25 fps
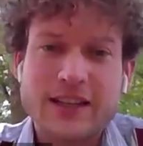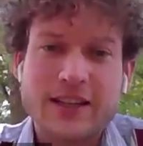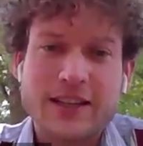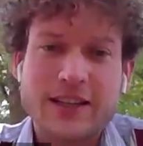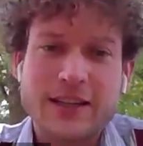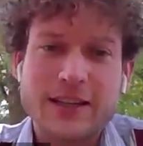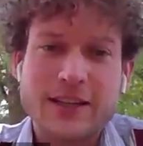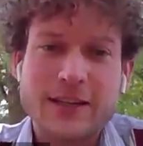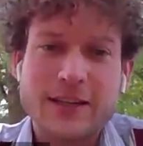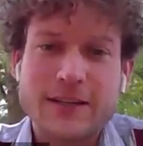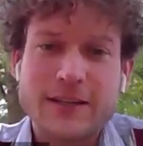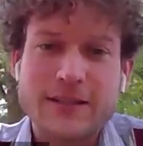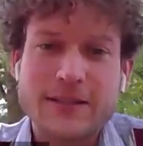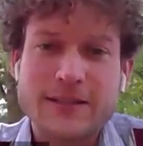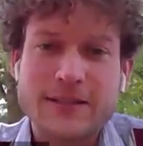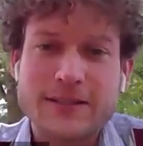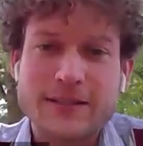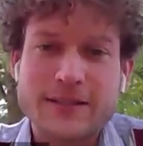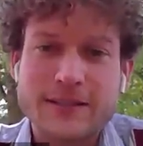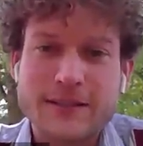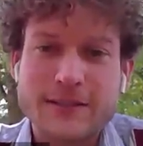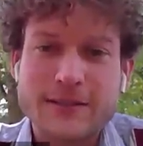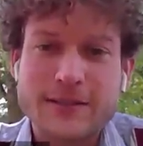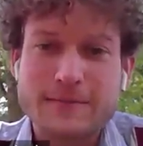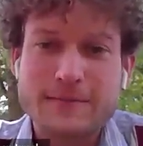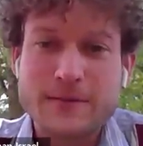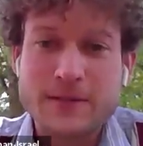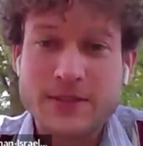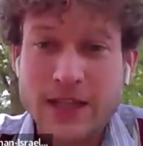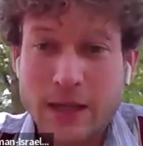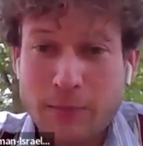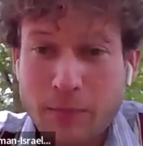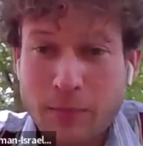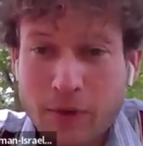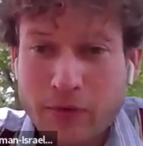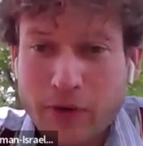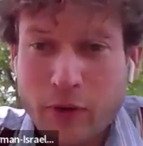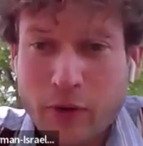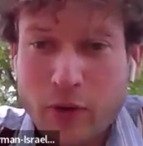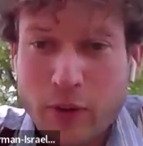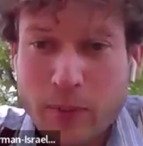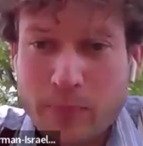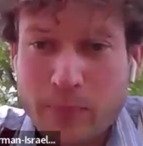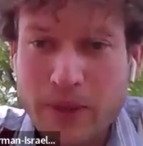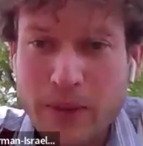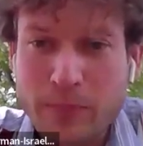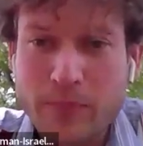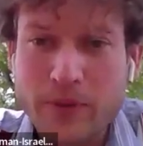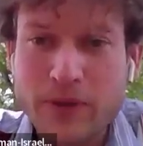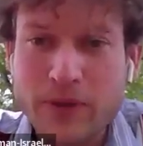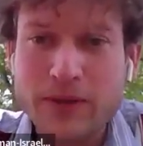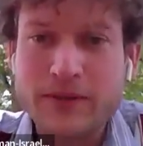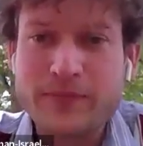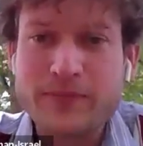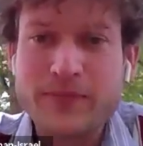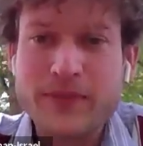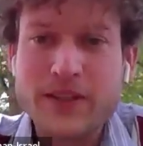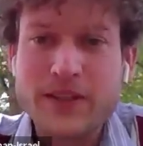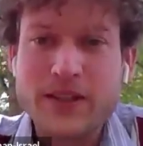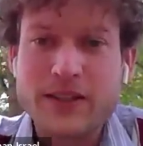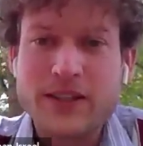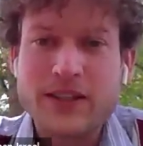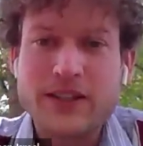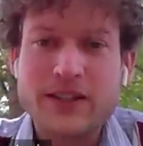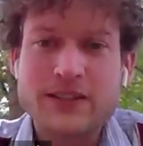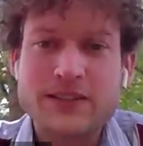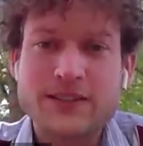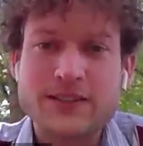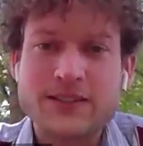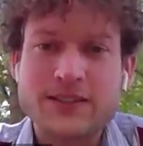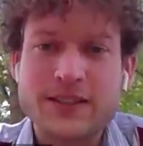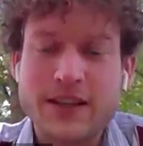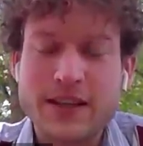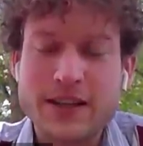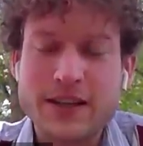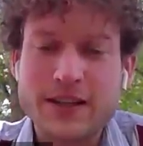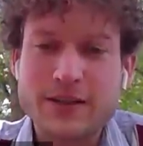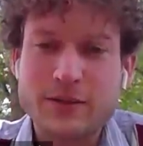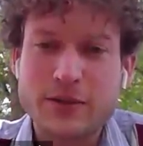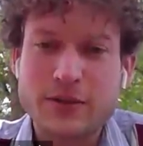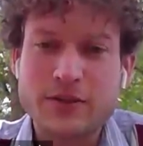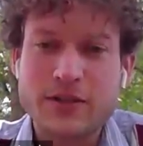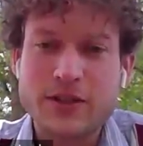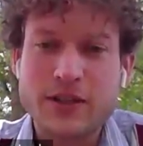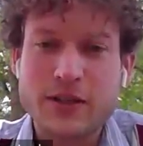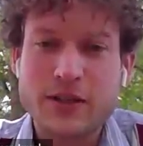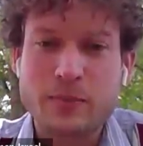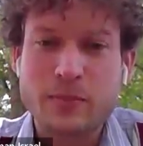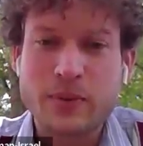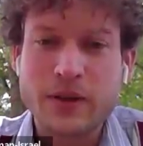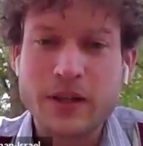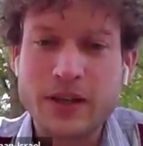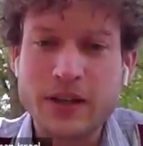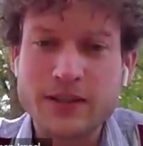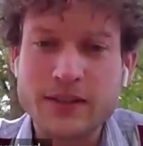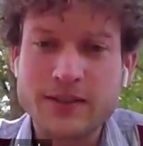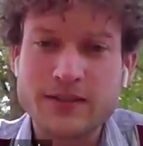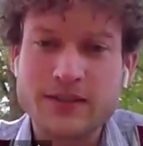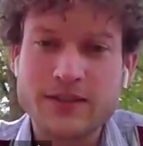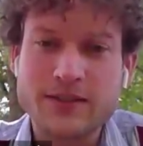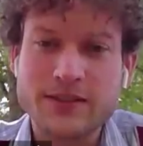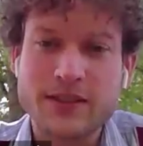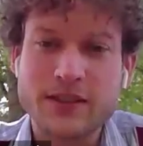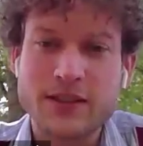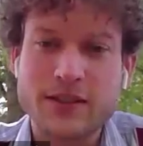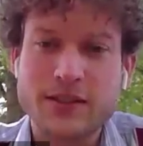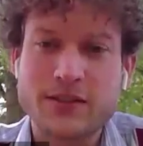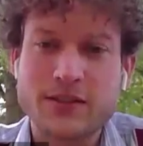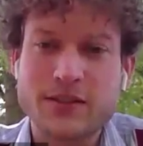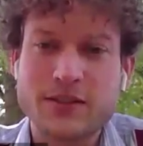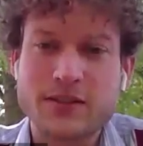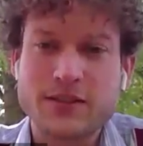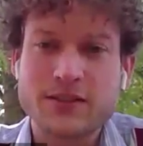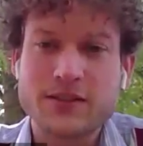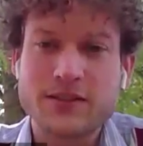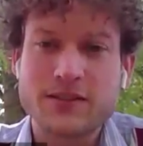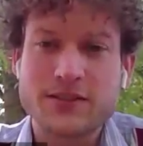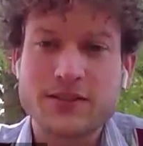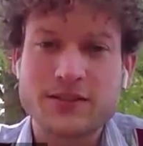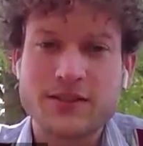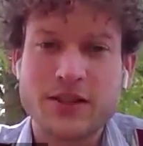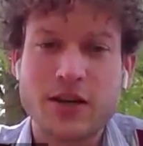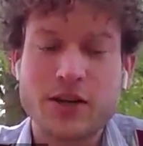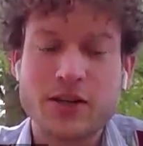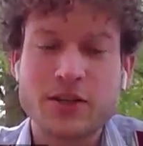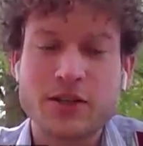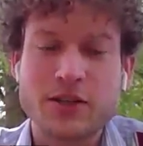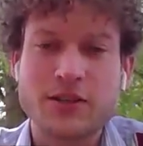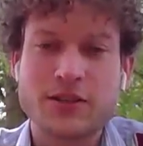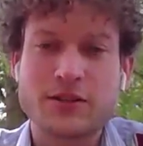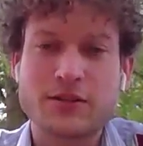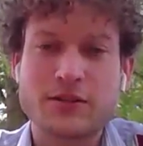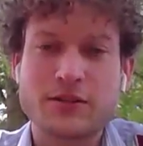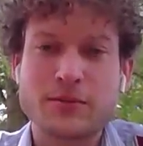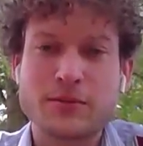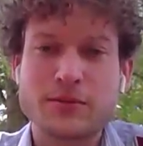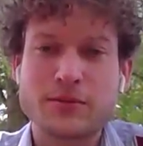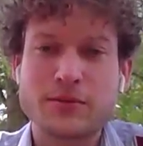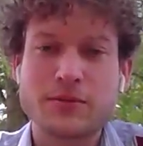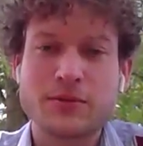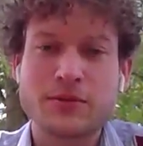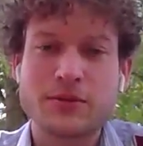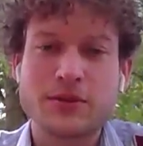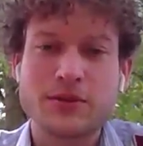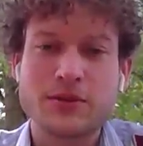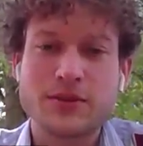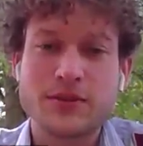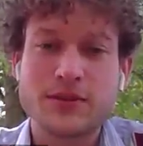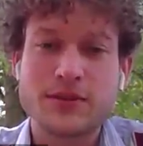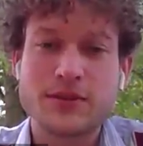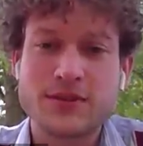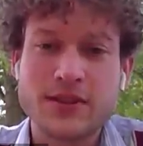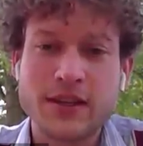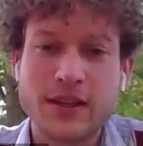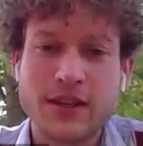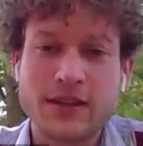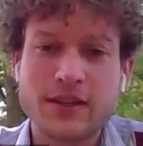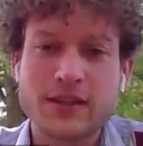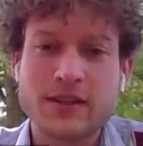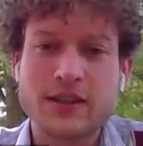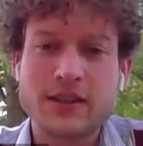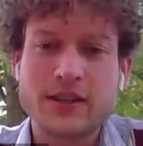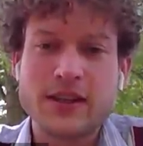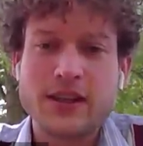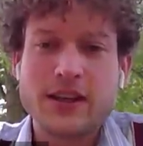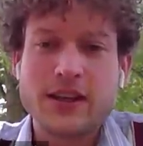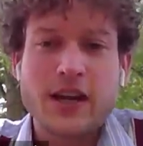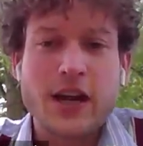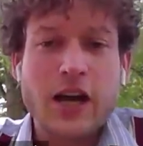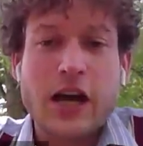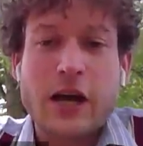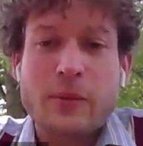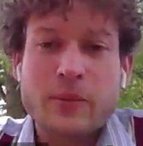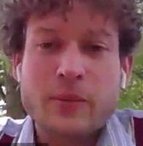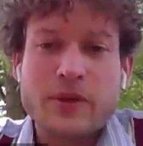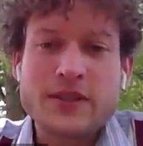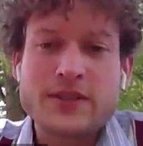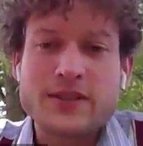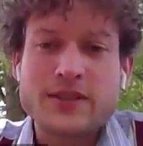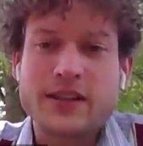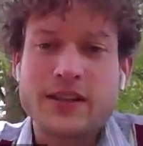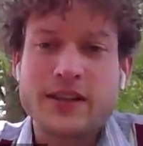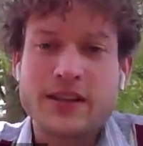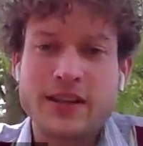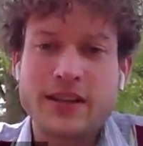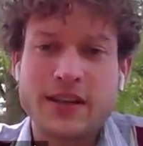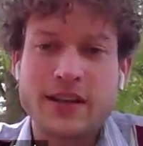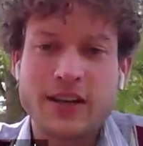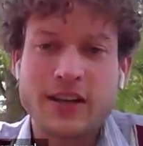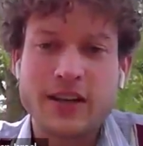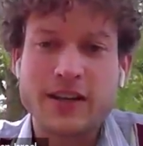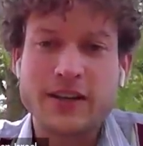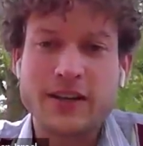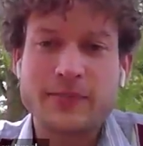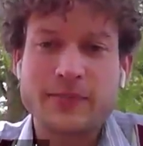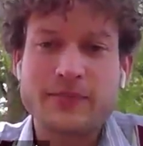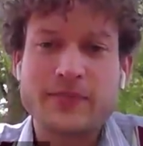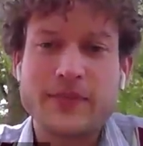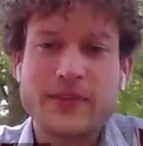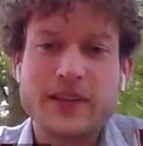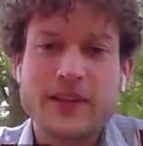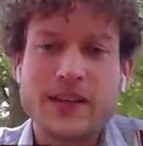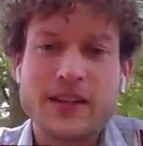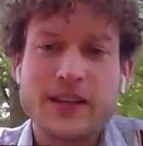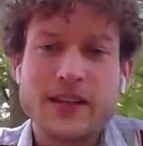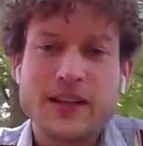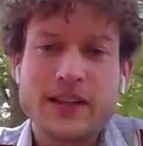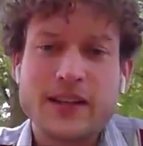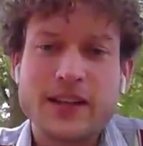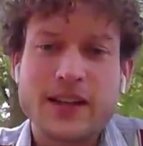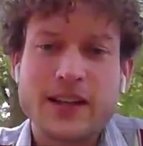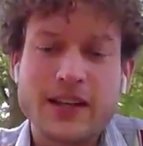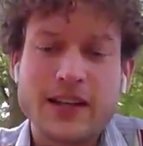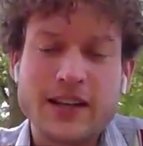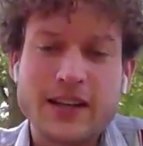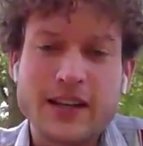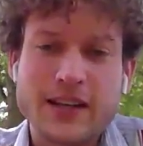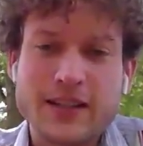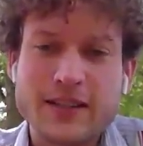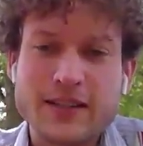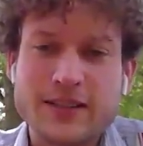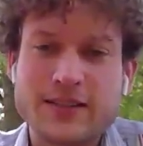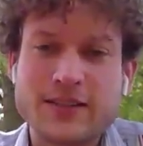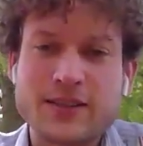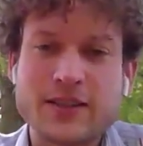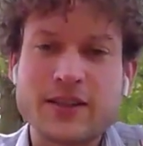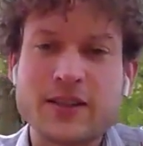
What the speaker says: and some of our people stayed on their place and started to sing Am Israel Chai, and